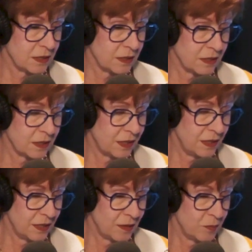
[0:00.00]
I
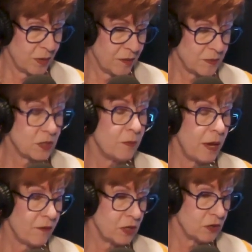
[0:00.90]
am, uh, so I'm
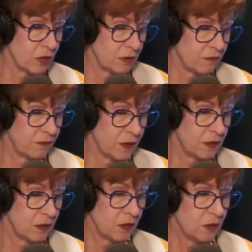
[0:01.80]
having a lot of
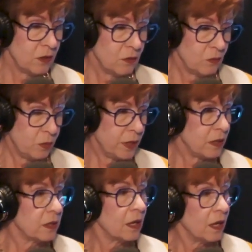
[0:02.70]
fun. I love
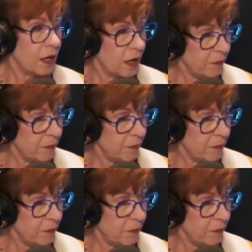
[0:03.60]
with, that.